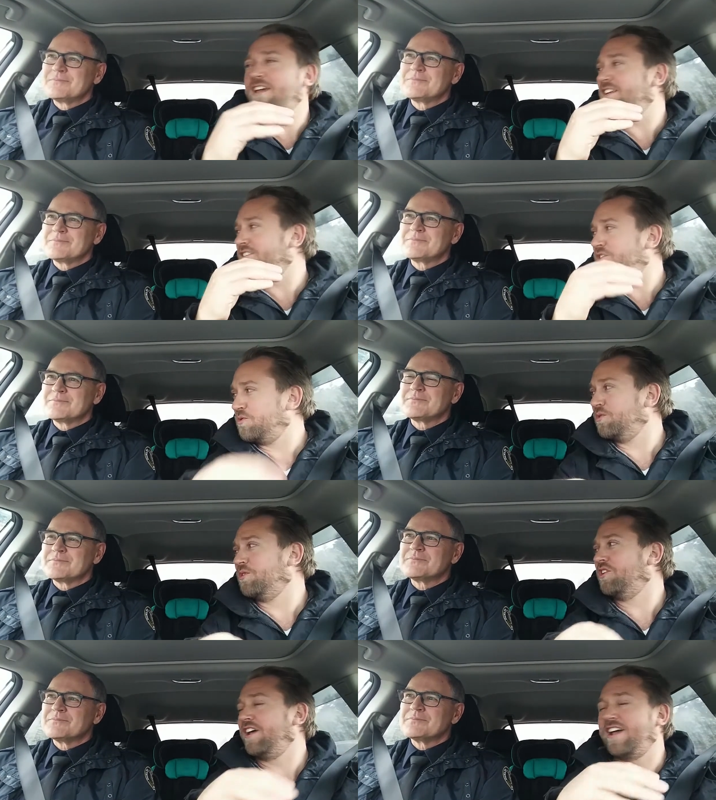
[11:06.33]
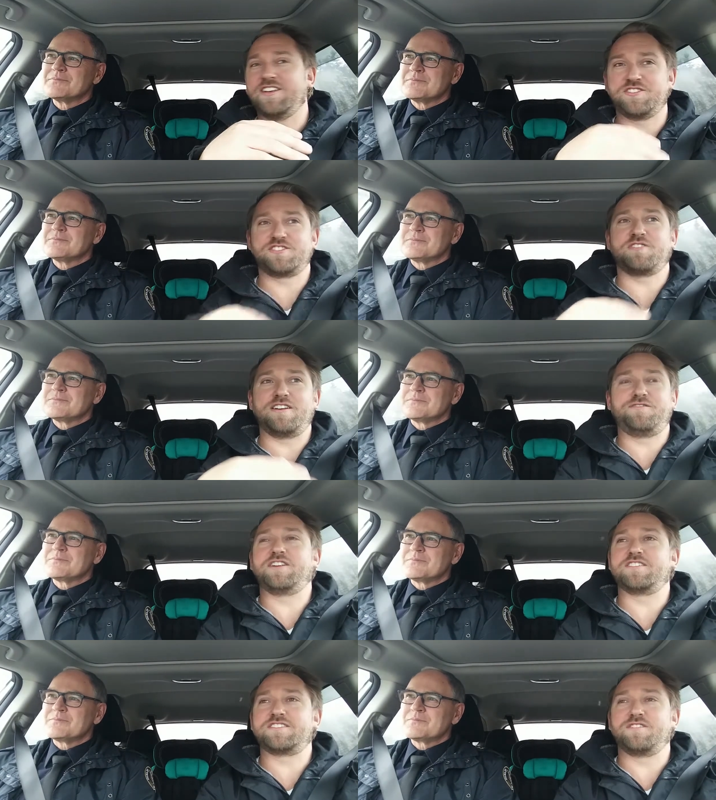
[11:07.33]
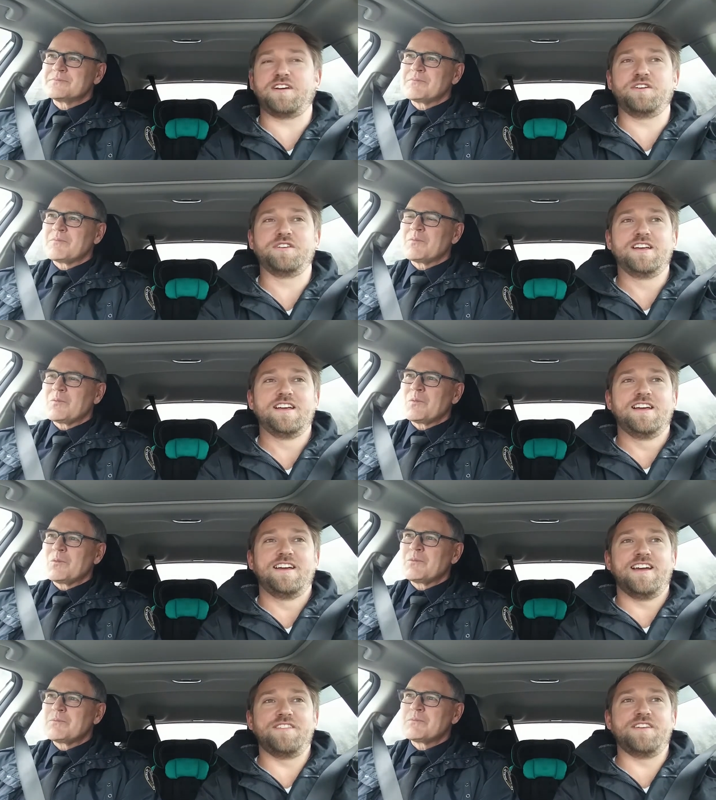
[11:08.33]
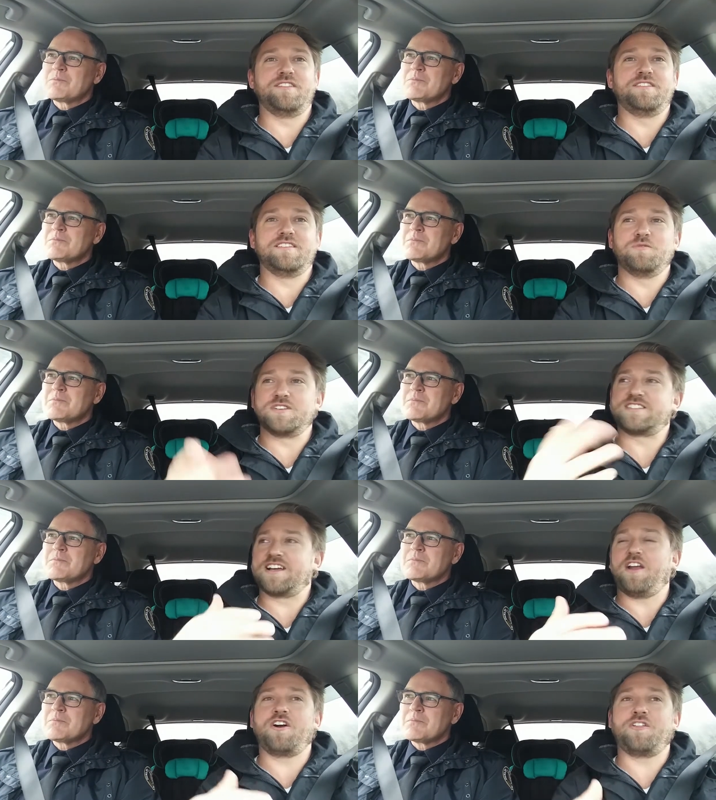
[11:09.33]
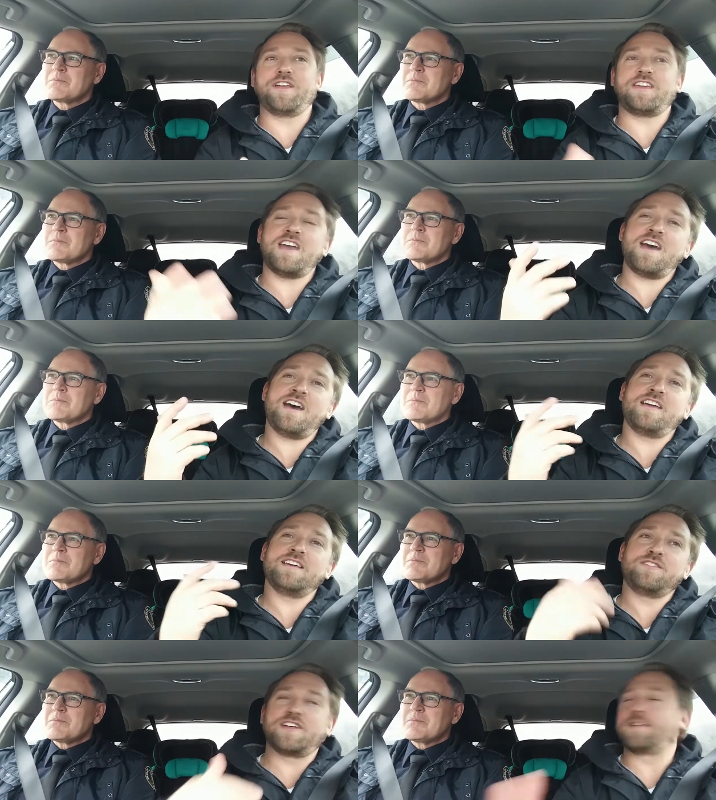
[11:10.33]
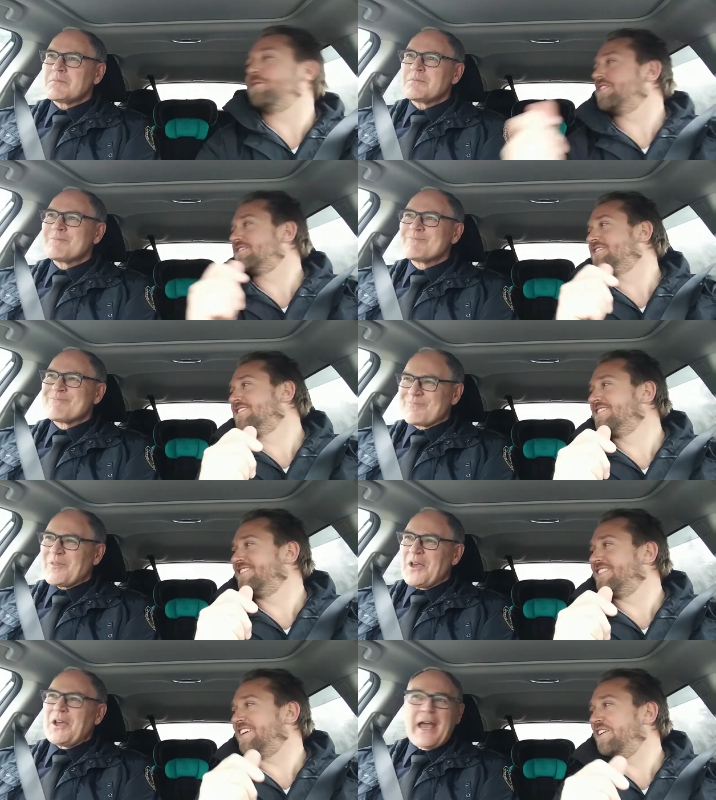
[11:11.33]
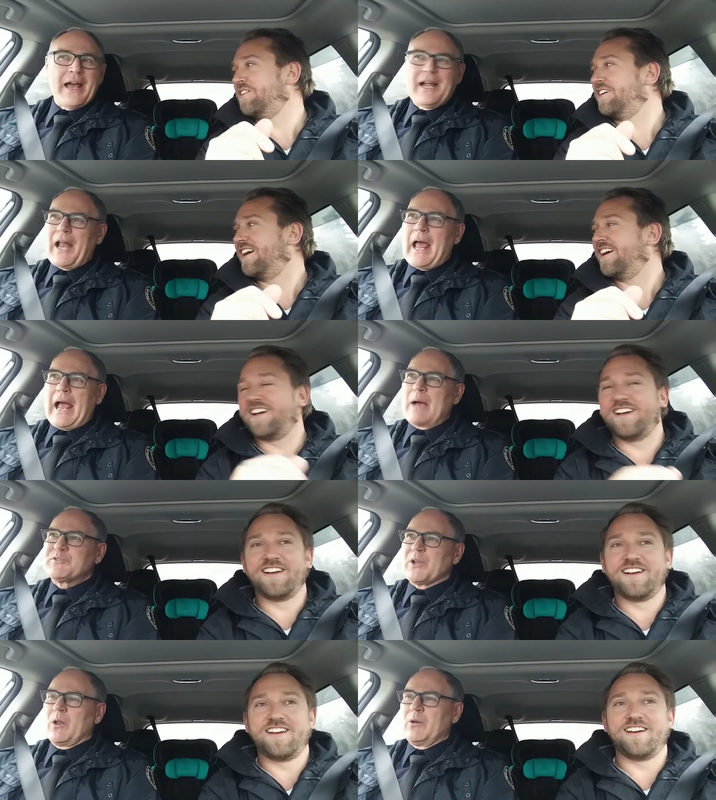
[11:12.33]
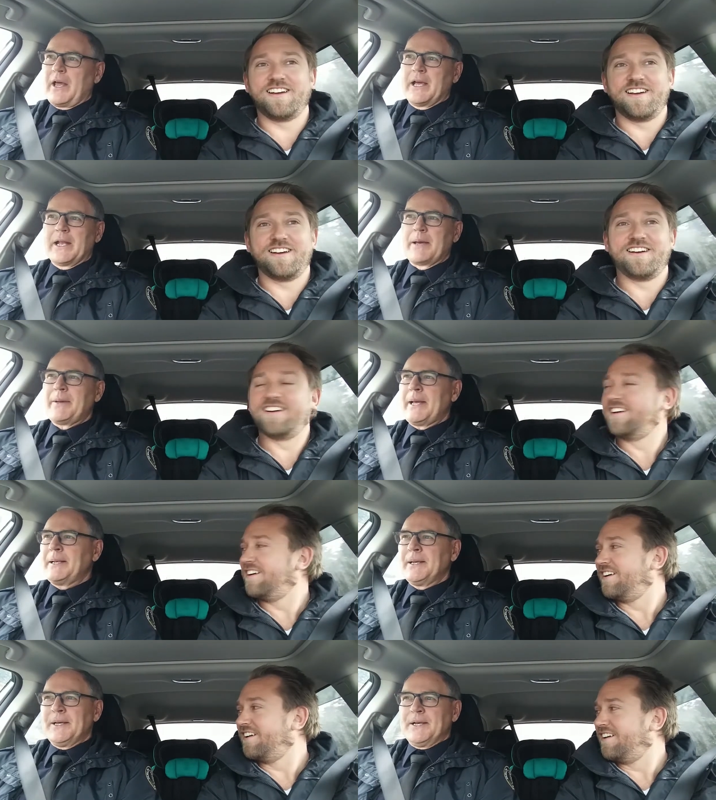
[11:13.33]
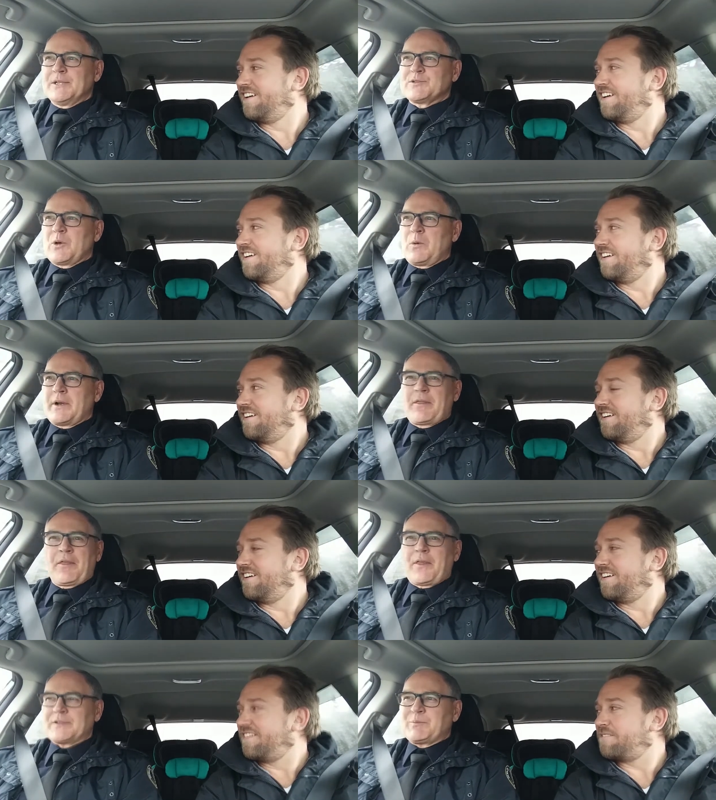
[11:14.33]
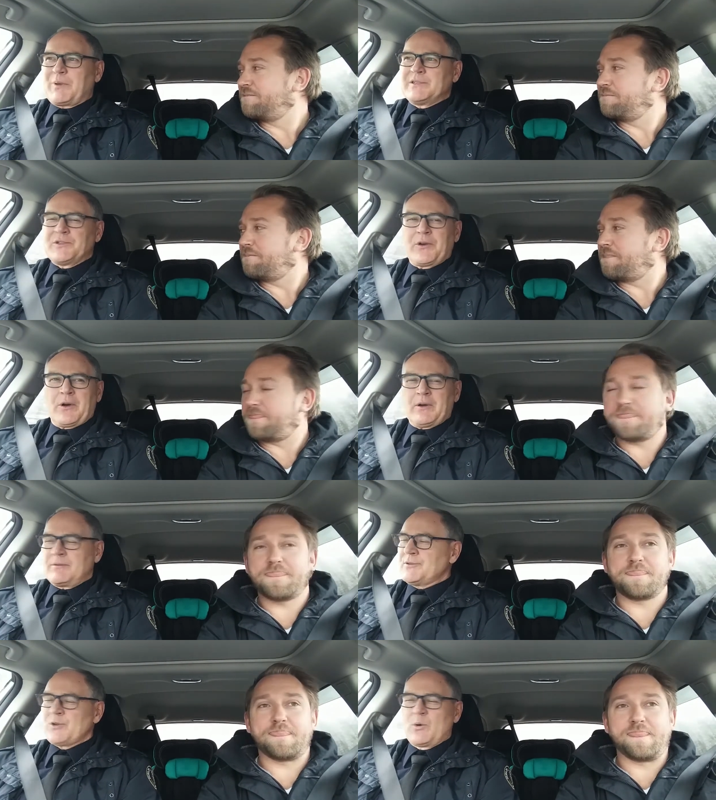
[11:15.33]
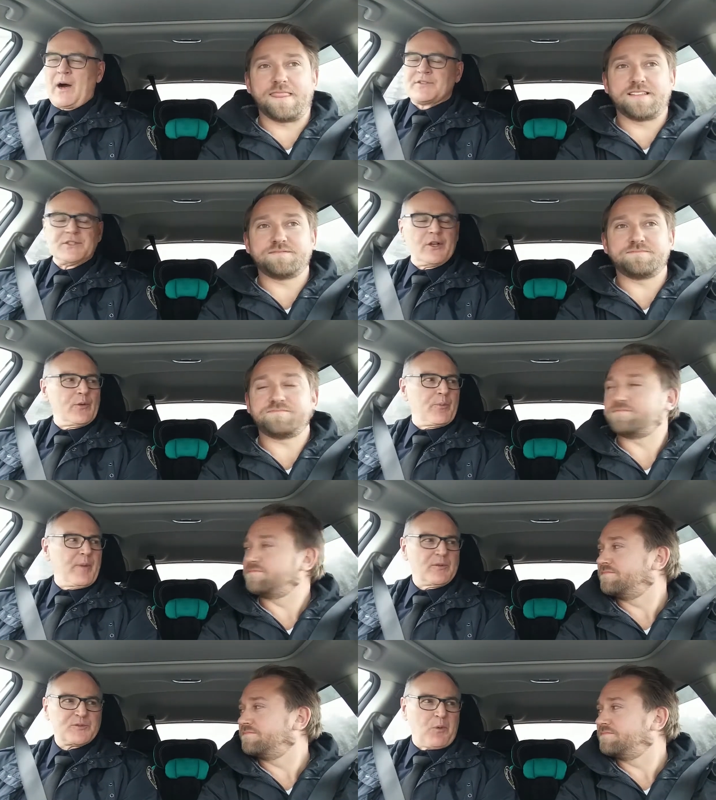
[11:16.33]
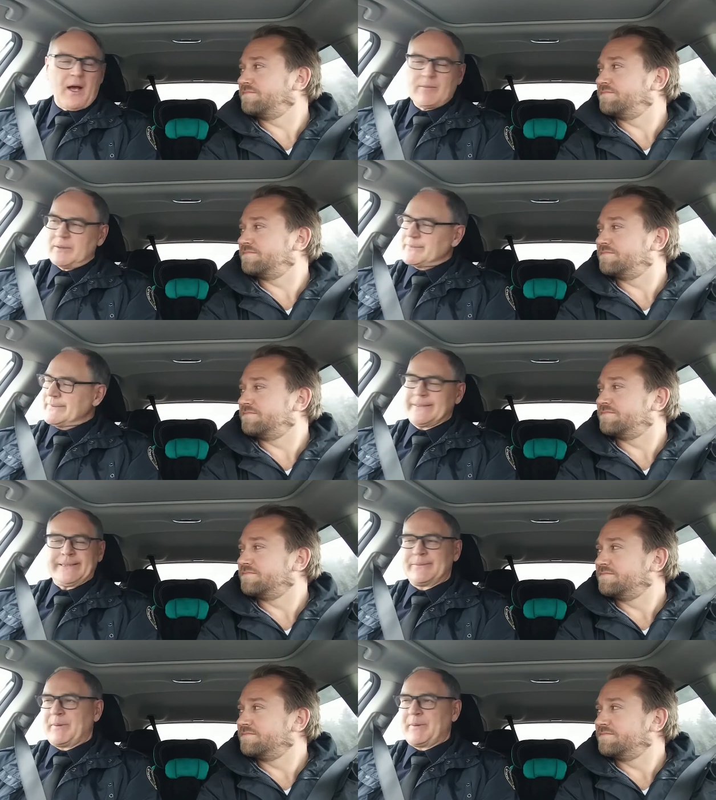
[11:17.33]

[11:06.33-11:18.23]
Speaker 1: and cool and just trying to figure stuff out. And then once they got it all, they're like, yeah, and have you thought about this?
Speaker 2: You yeah, absolutely. And I mean, so one of the things with policing, you're so often dealing with people's problems. And I